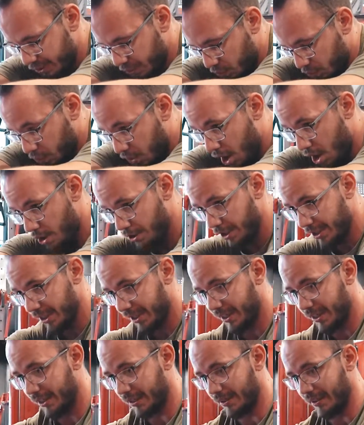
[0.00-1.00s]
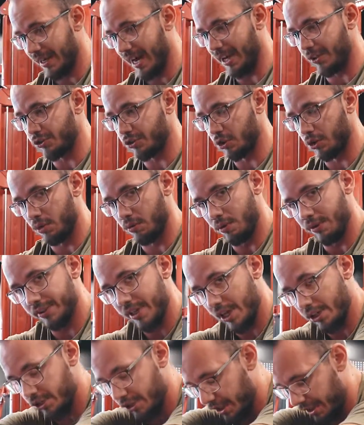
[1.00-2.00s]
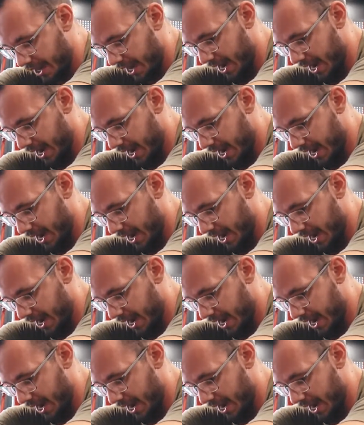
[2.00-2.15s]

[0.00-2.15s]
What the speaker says: to row, you're gonna get an external rotation of the